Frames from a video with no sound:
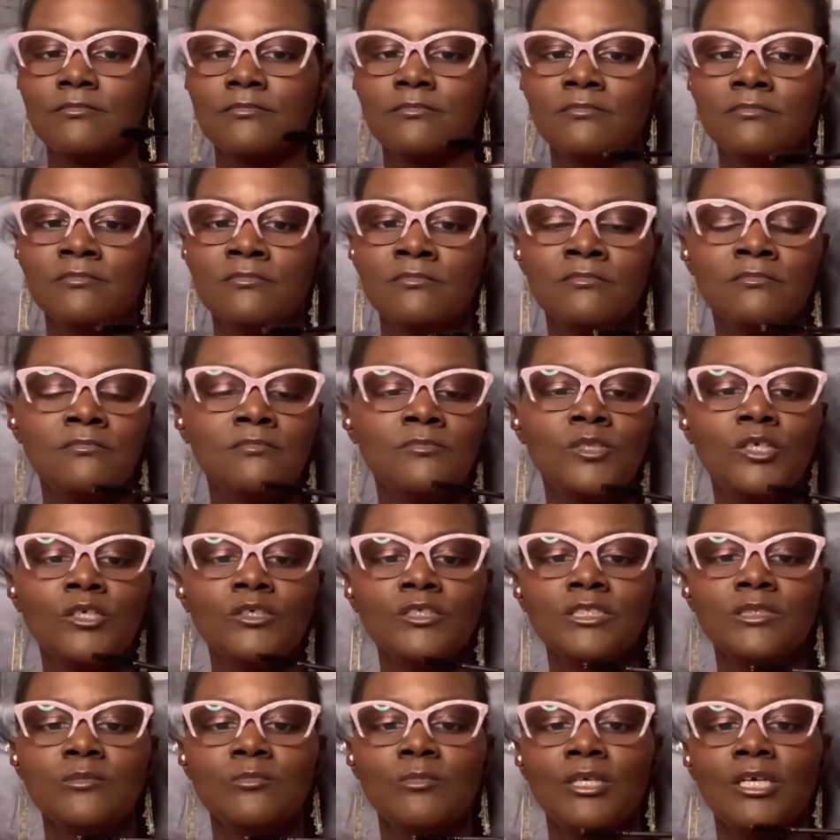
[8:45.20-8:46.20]
Mm, no
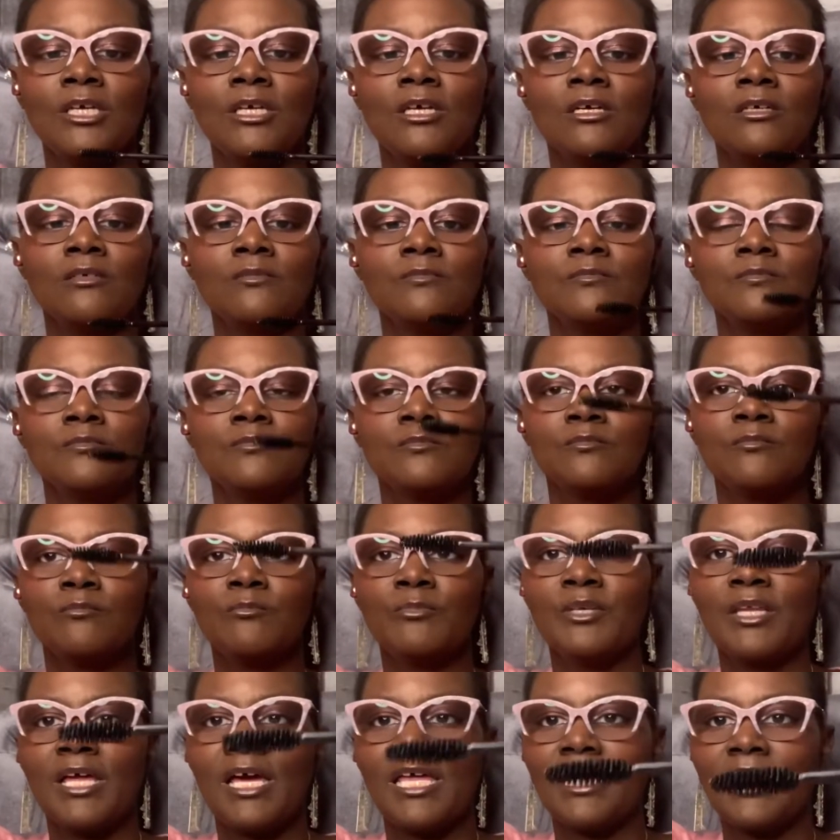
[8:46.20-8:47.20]
smell,
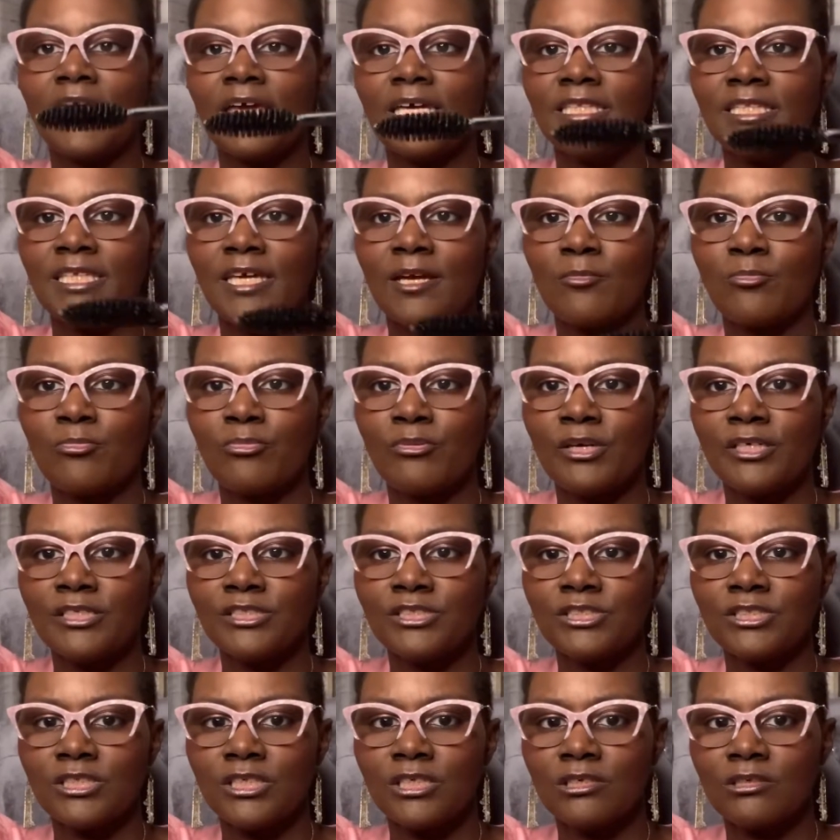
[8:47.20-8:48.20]
but I like that brush
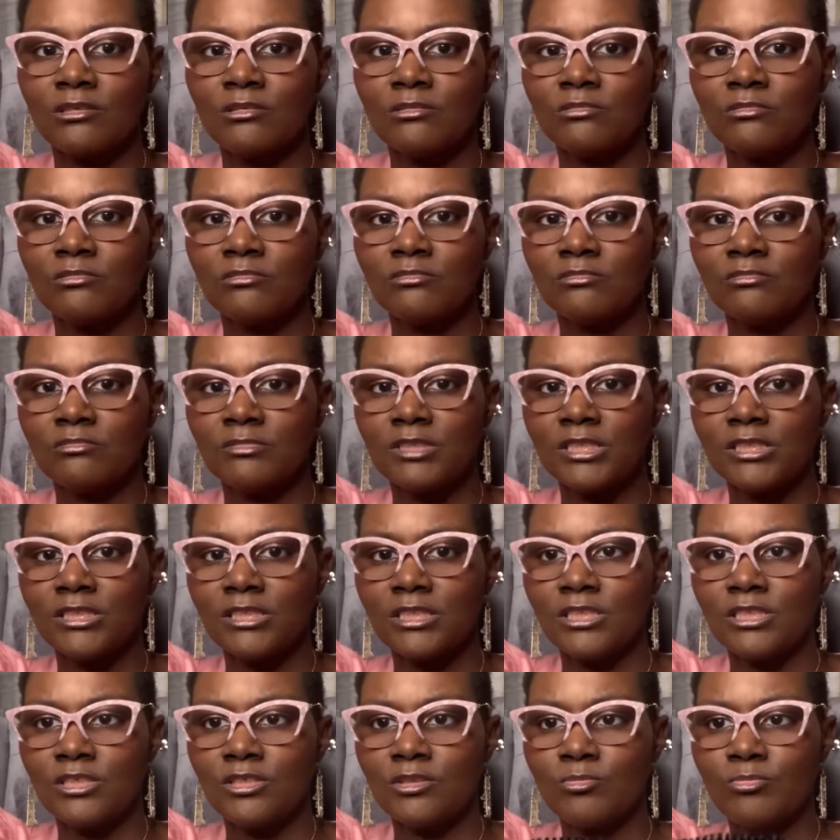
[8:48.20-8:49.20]
though. That's a
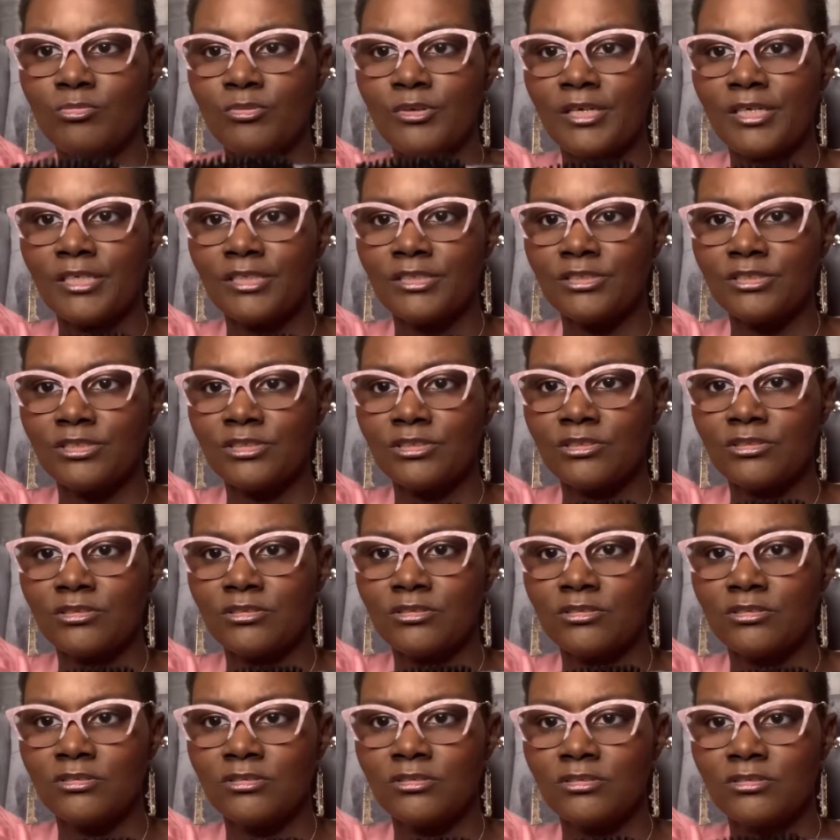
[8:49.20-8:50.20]
good brush.
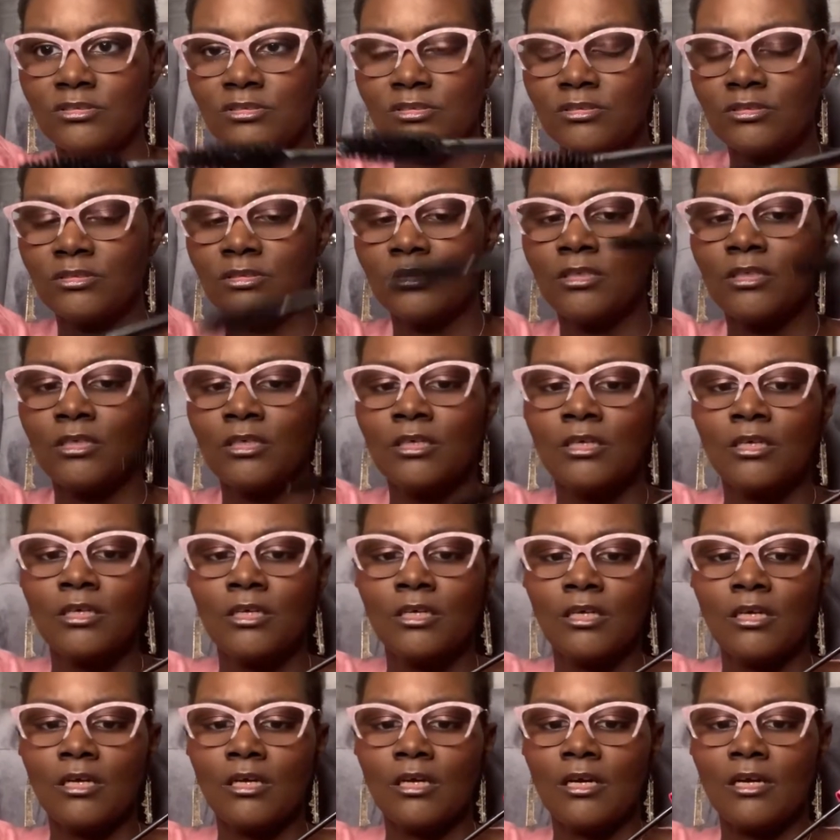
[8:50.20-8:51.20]

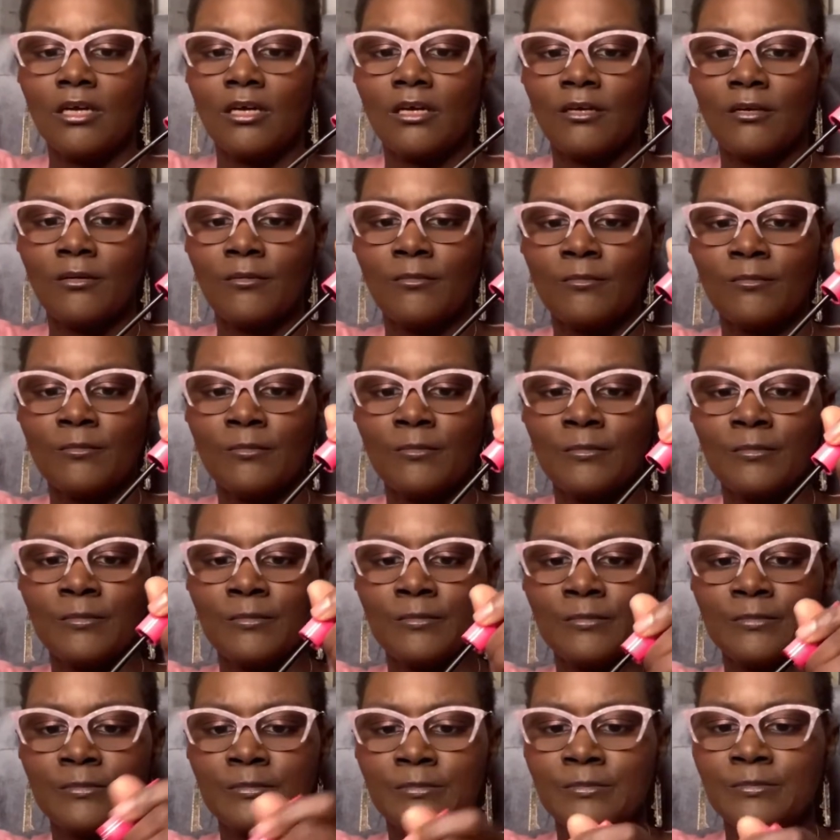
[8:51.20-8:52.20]
Um,
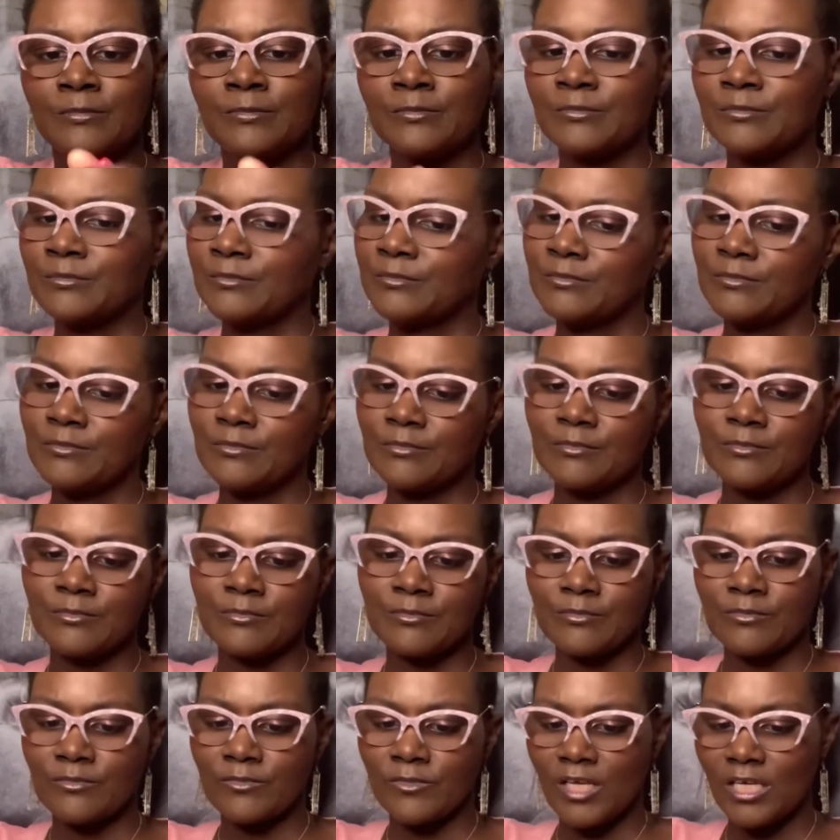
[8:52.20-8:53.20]

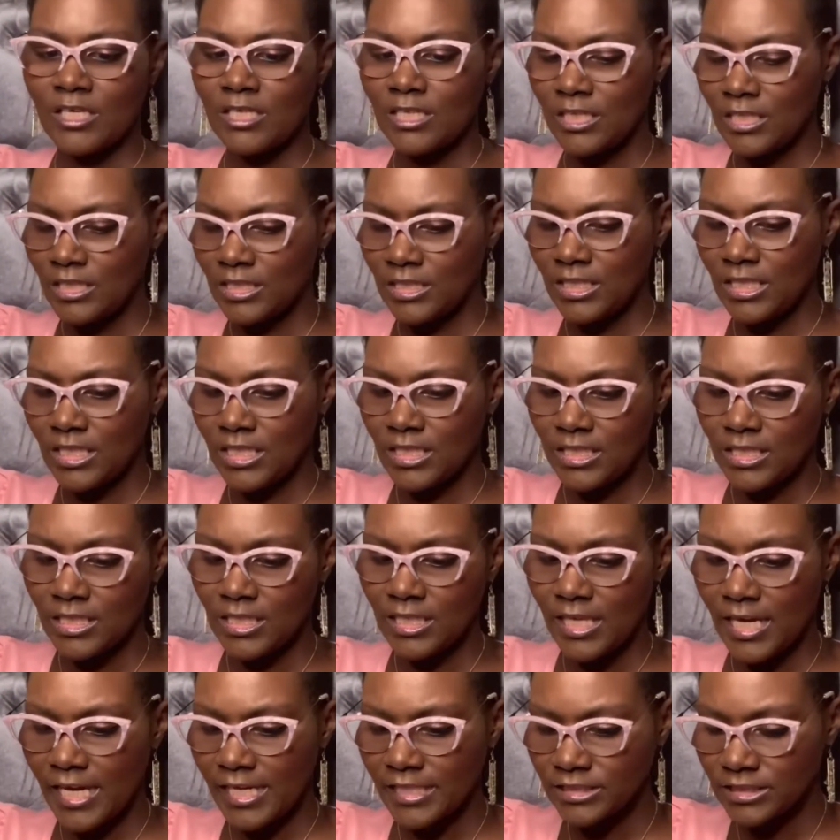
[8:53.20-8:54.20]
and thicken the
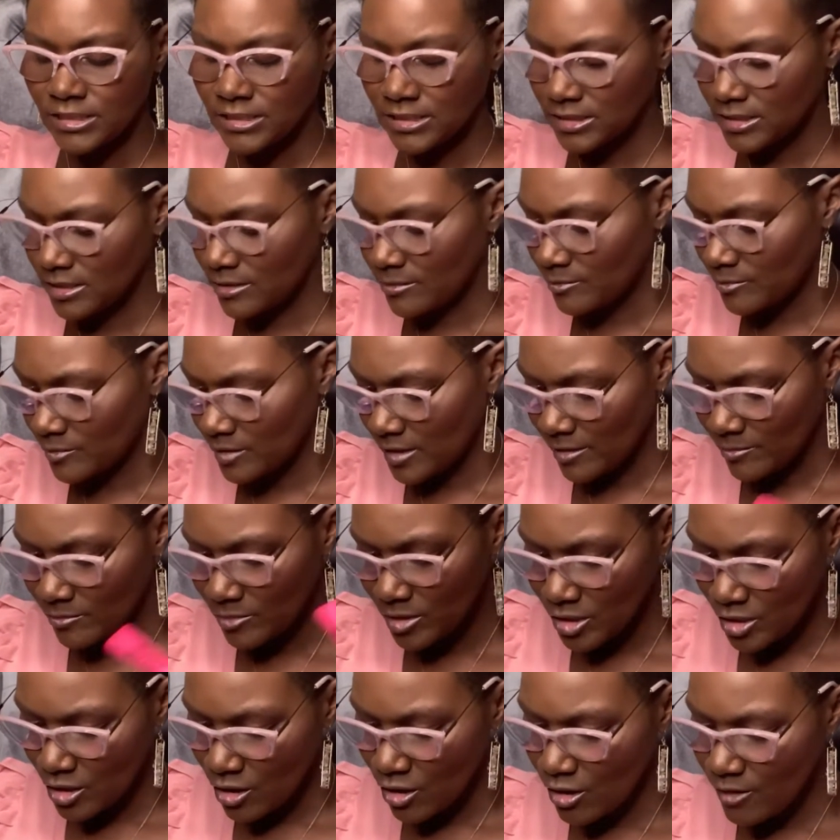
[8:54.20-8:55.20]
lashes up. Uh, let me
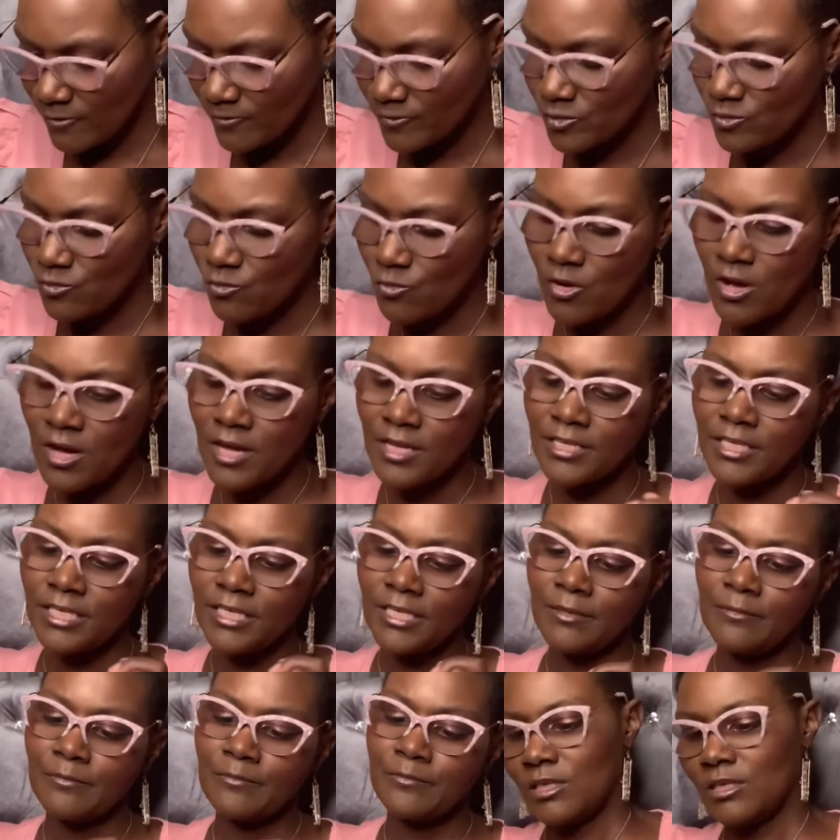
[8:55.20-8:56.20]
know if you want it
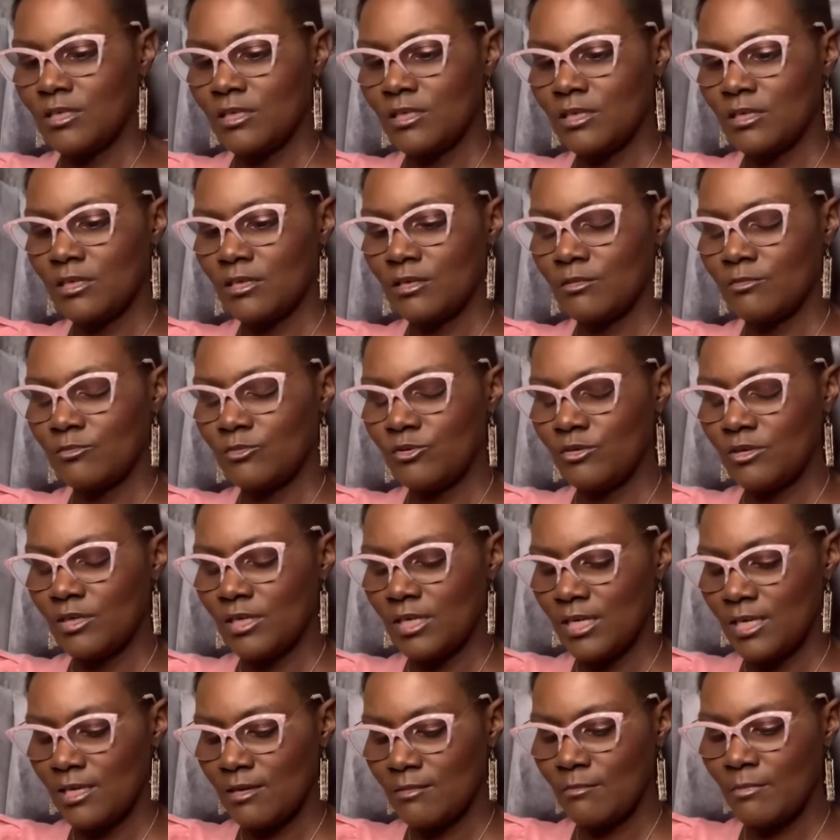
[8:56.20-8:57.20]
and um, you can
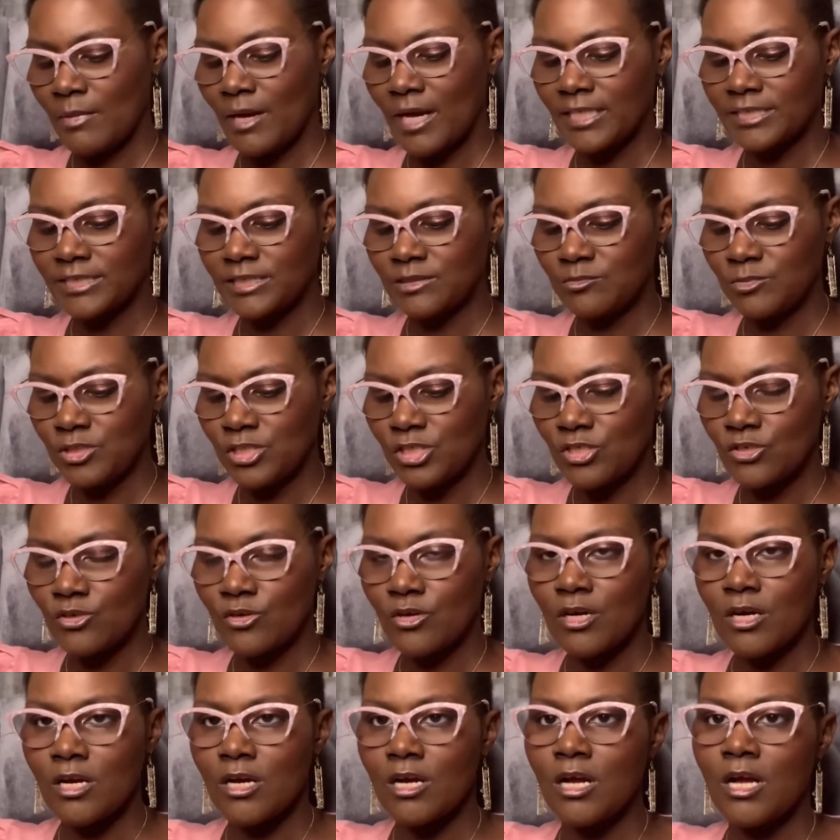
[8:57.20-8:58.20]
inbox me
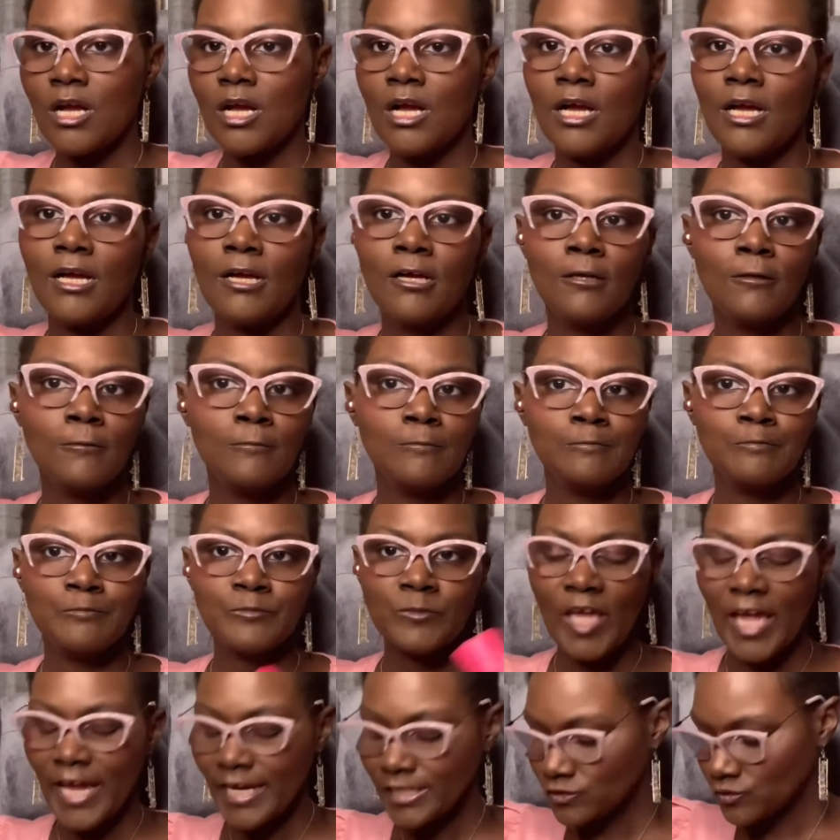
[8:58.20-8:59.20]
your um,
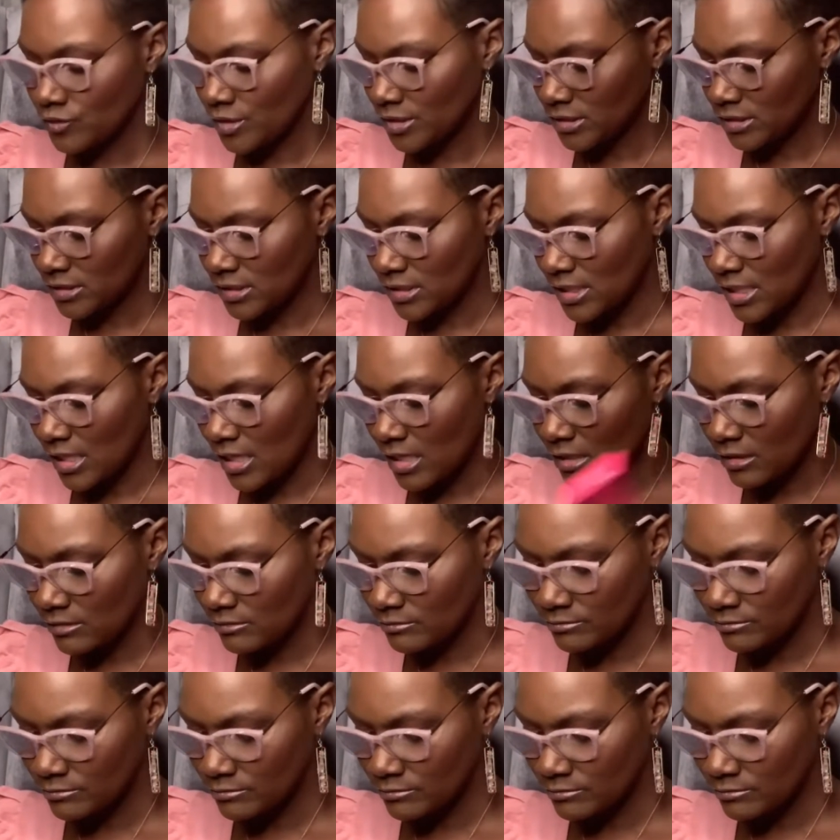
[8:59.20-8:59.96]
address and I'll